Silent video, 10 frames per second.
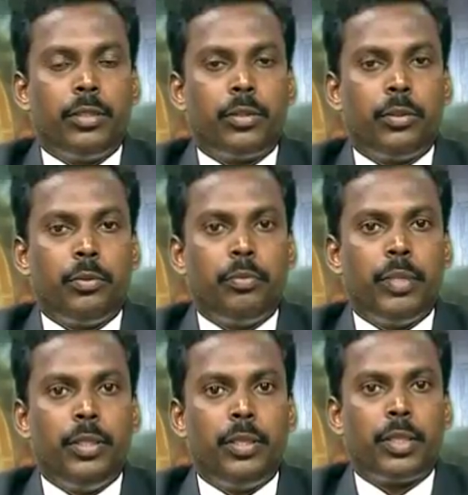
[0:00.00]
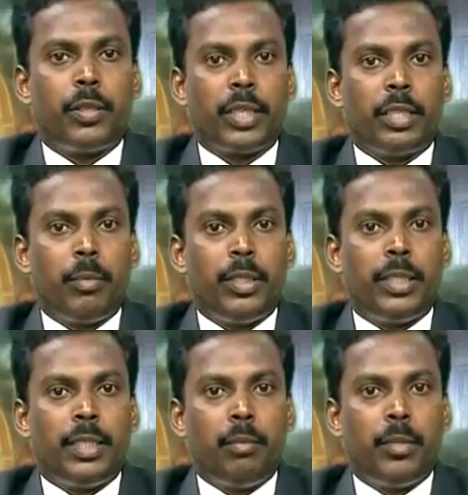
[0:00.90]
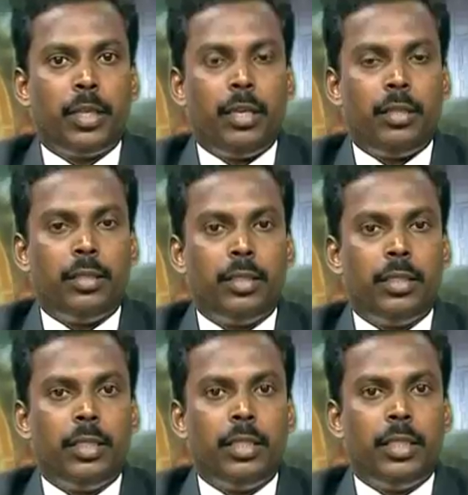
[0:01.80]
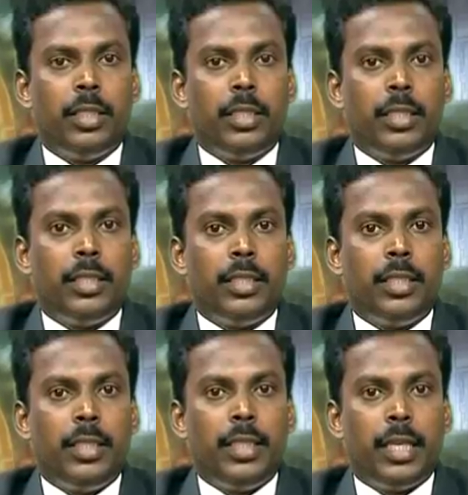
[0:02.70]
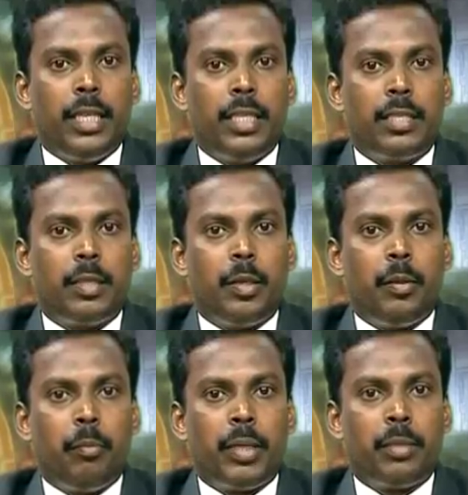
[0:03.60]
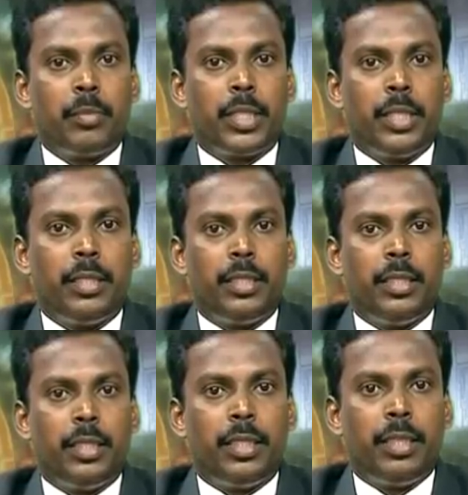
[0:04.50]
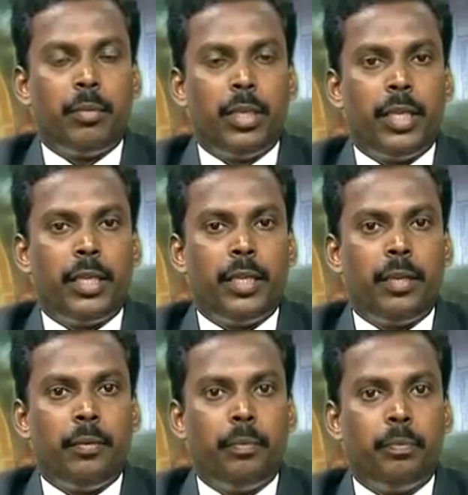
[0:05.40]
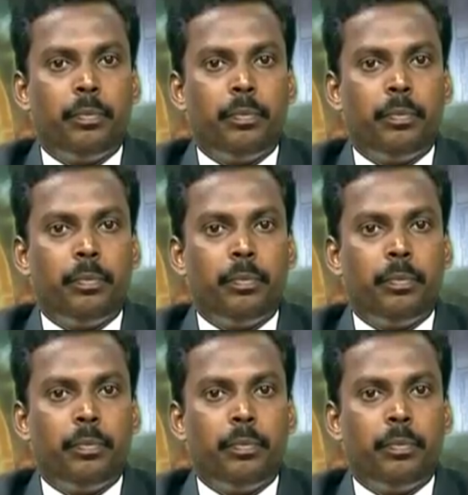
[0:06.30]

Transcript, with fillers: So, when you are talking about the terminal, the else becomes a terminal here